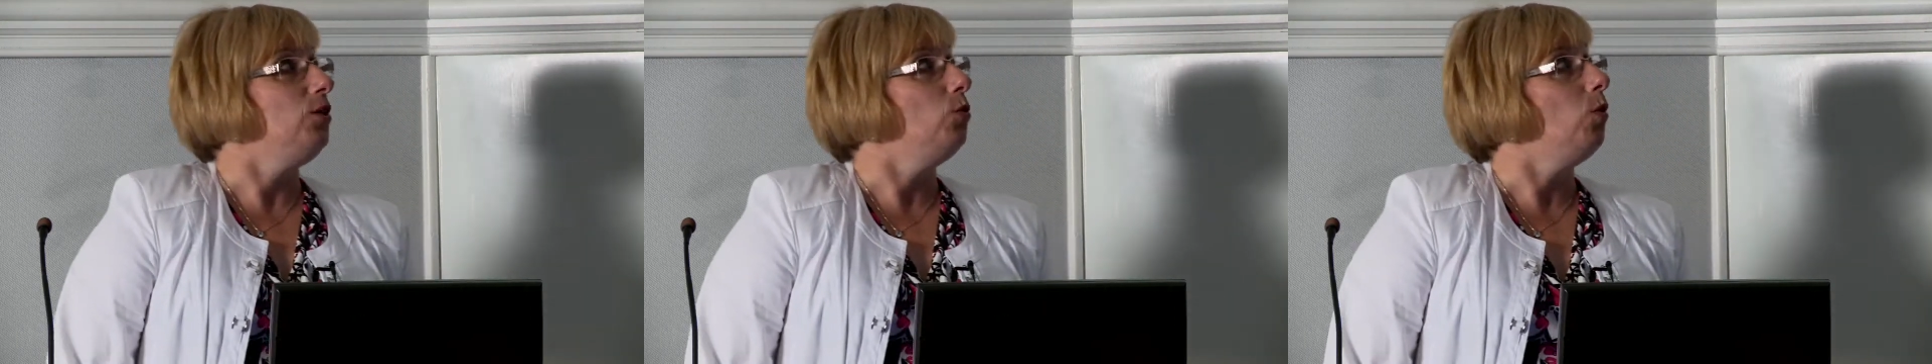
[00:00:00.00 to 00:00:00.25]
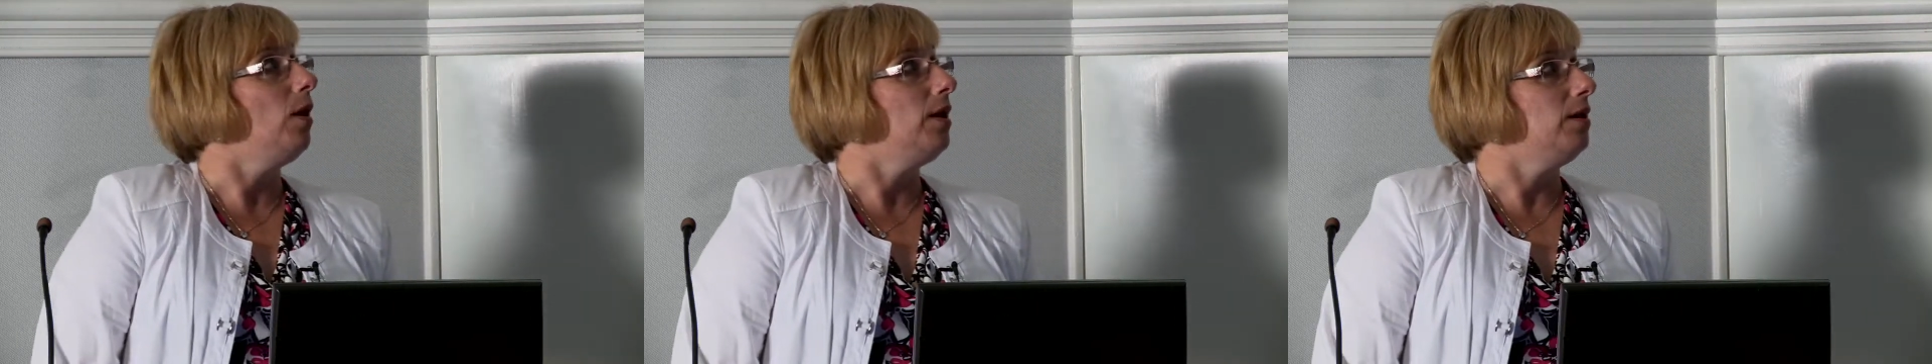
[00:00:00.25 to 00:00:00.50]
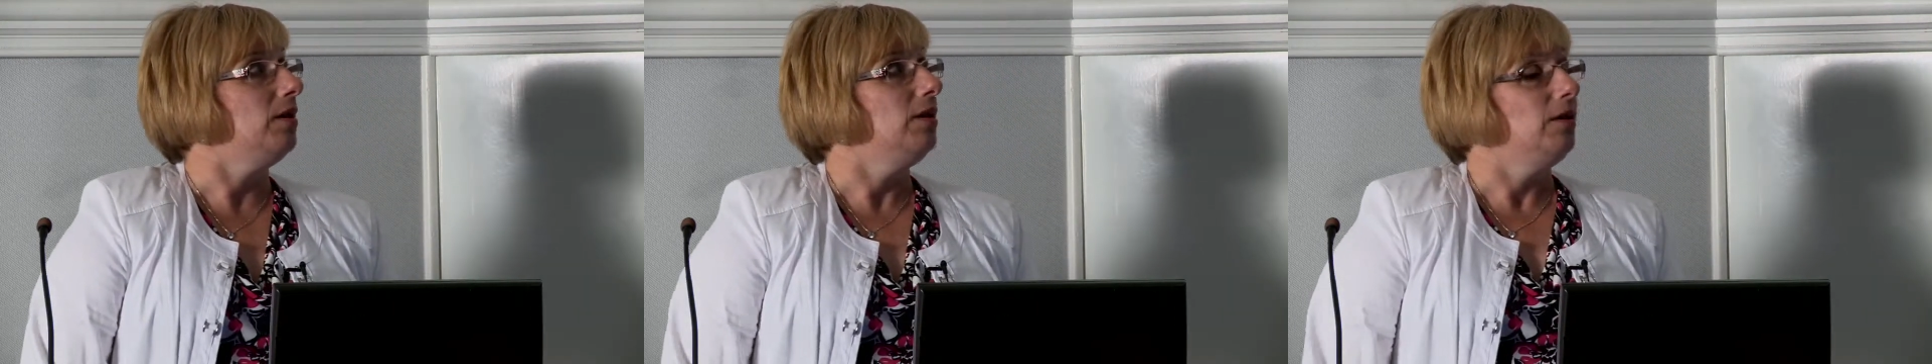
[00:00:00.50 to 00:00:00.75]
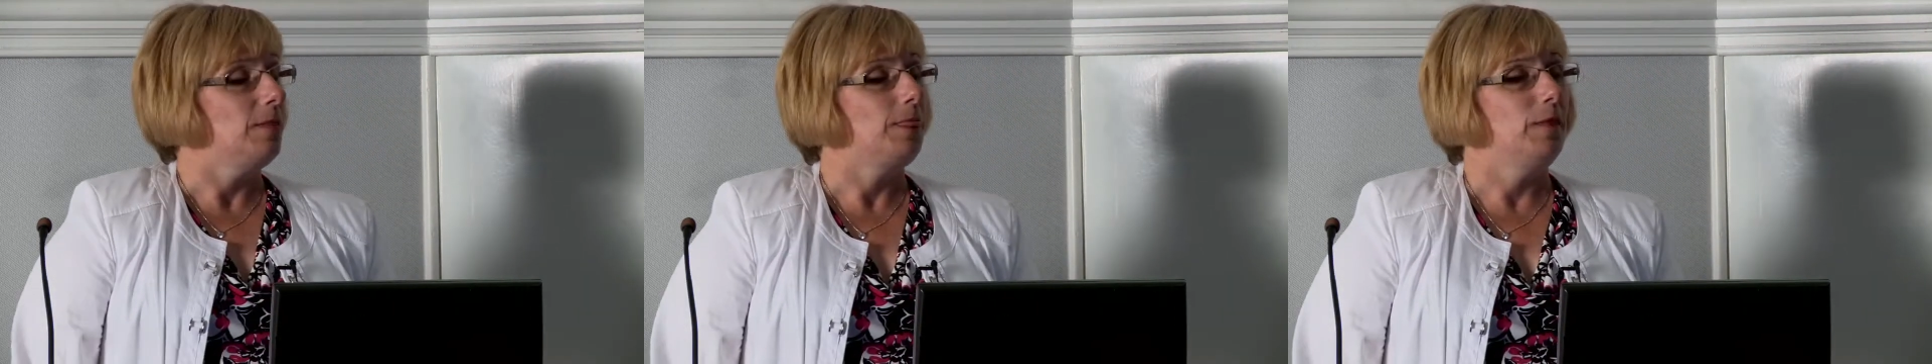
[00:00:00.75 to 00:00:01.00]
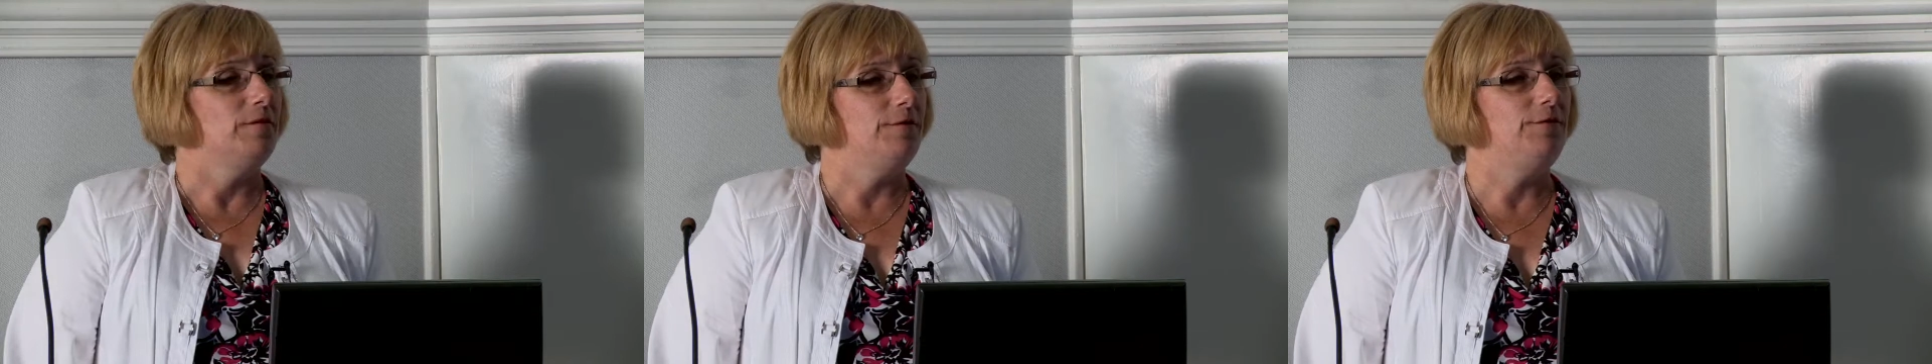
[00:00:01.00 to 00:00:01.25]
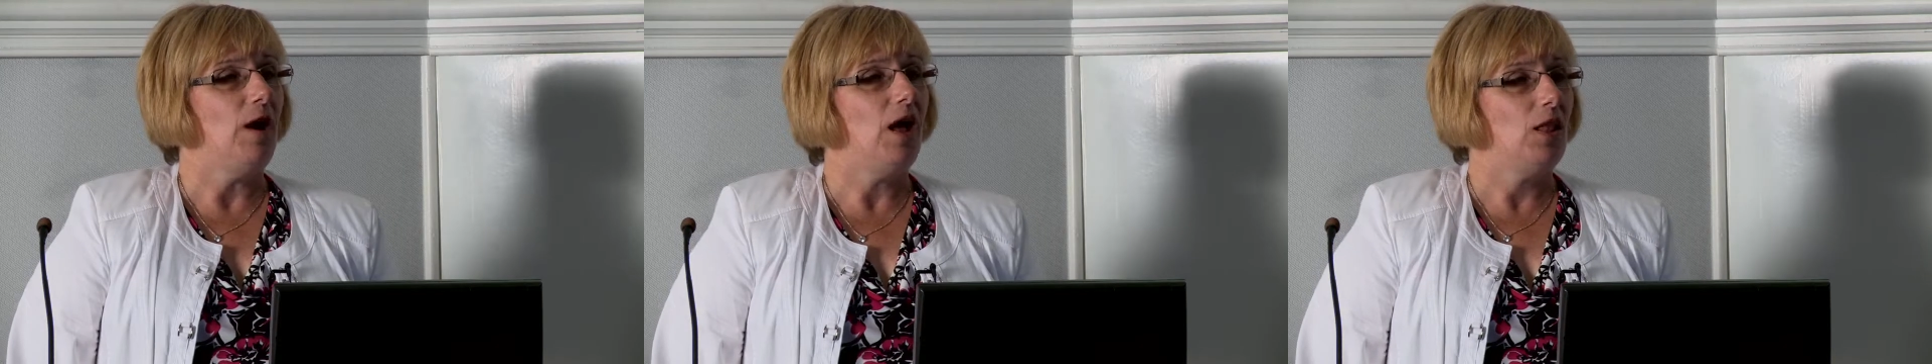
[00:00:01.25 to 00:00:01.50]
you want to
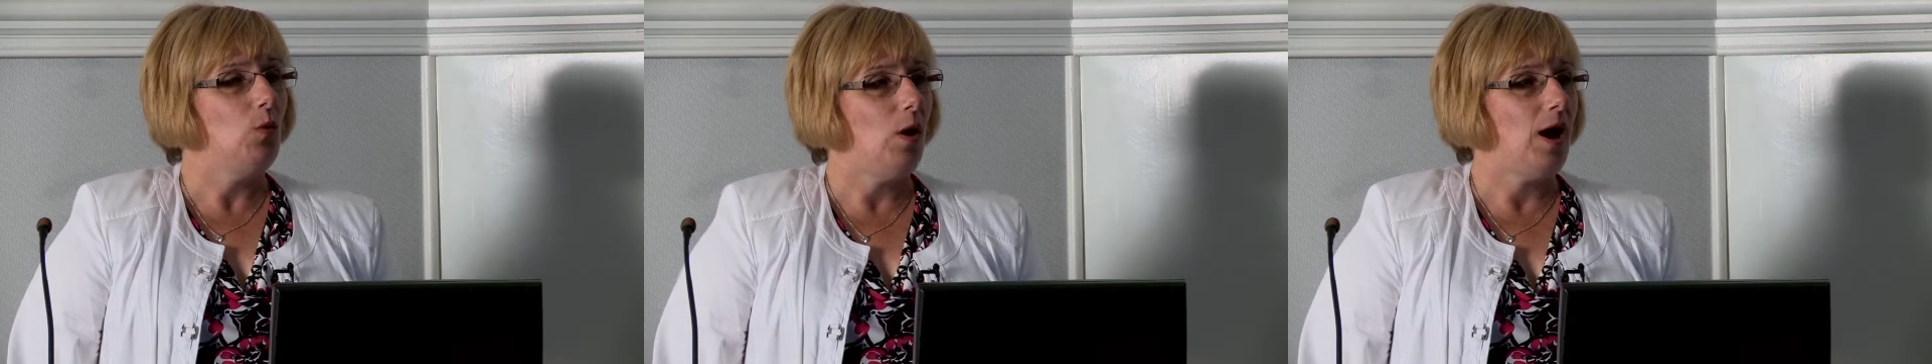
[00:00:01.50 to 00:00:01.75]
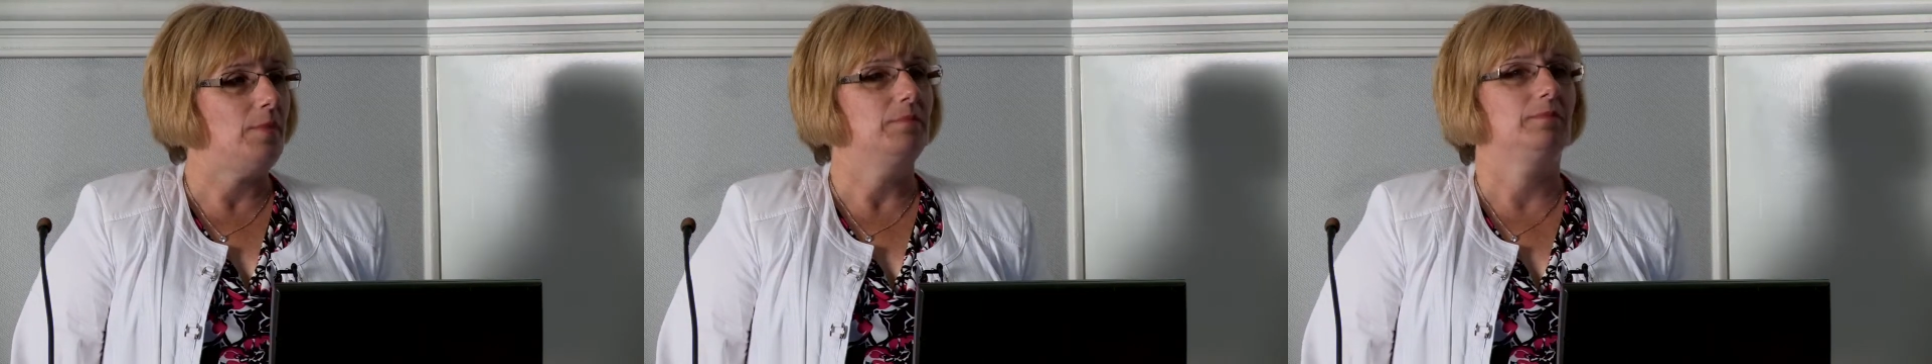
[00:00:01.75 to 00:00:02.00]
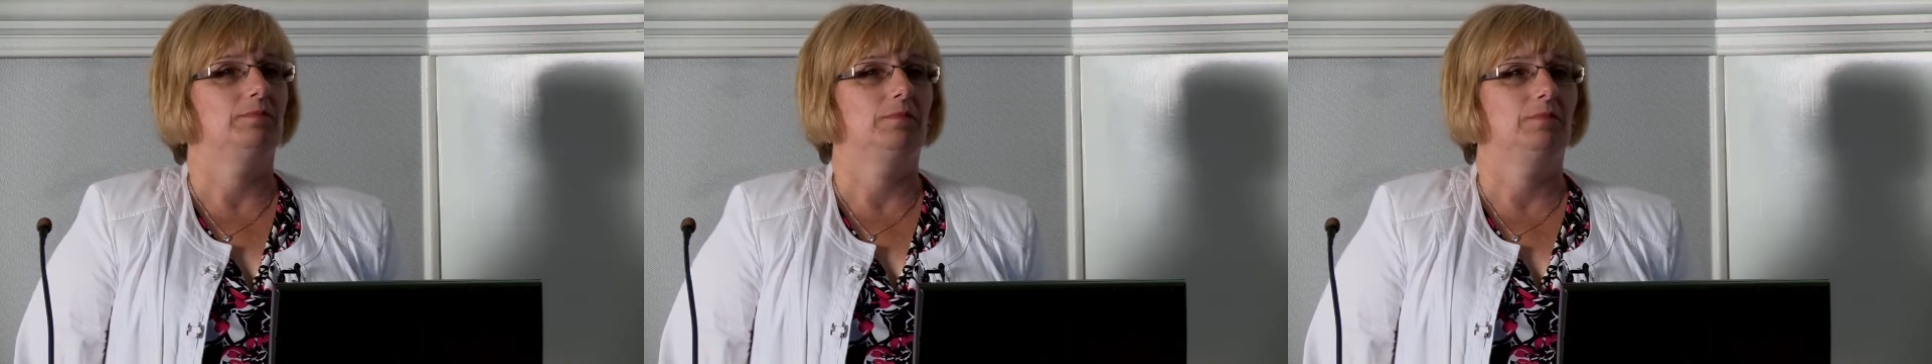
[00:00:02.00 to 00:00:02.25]
follow up